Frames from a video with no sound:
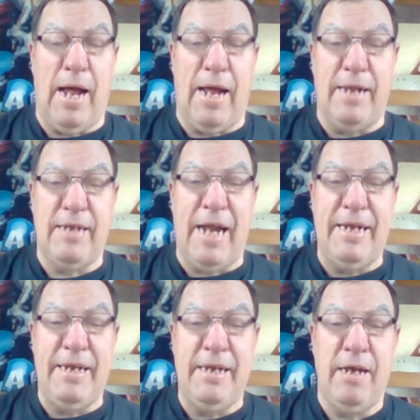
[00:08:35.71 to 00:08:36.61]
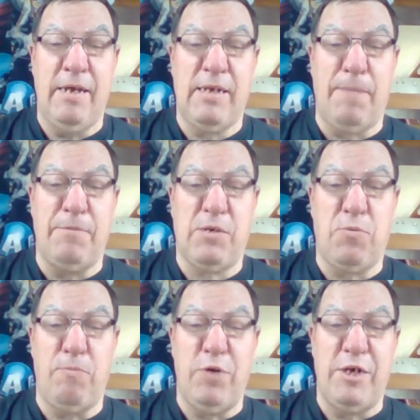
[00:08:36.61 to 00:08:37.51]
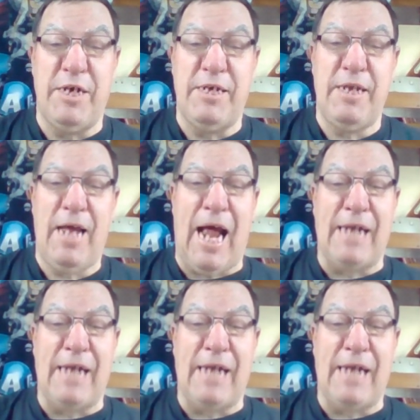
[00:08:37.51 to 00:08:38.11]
and any subsequent bridges